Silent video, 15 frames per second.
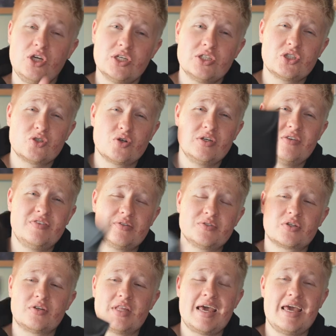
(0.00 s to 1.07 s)
you can store your
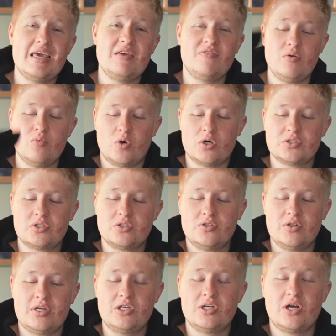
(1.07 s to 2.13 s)
filter in there if you want
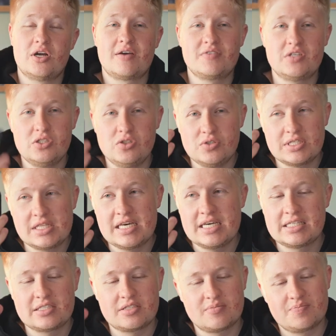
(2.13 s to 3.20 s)
to, and you don't have to use
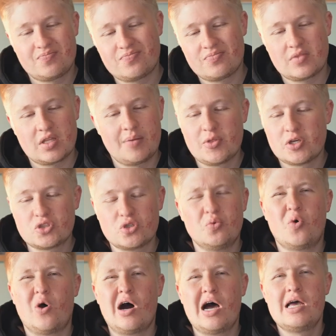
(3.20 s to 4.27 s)
this. I'm not sure
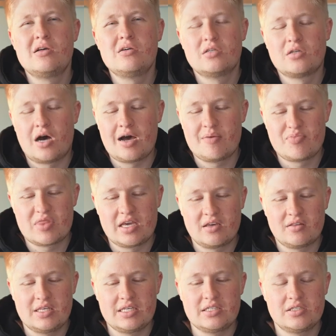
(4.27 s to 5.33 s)
why. I
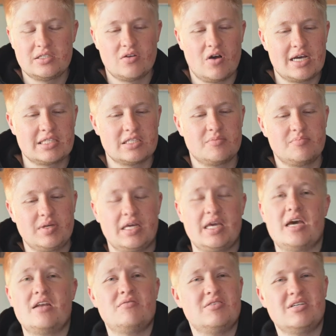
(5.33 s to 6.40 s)
think this is nicer, but
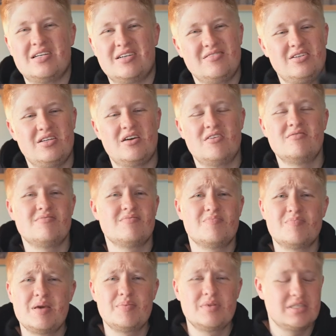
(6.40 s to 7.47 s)
again, you know,
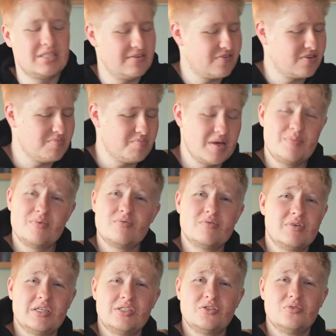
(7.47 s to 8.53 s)
people are different. People
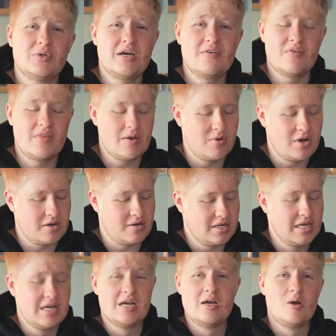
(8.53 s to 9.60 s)
can do whatever they want.
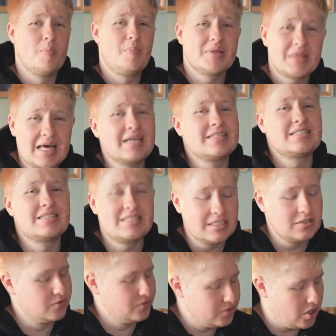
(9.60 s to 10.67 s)
But that's
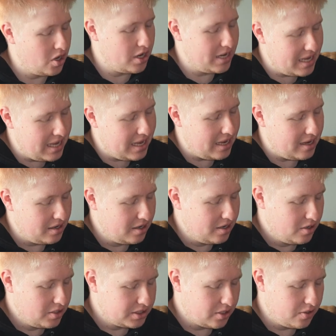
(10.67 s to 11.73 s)
still not it.
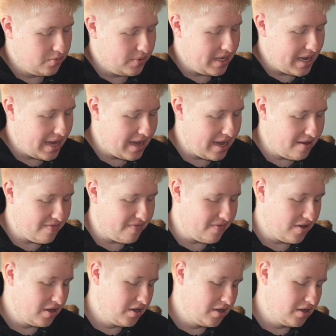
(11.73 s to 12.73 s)
So we have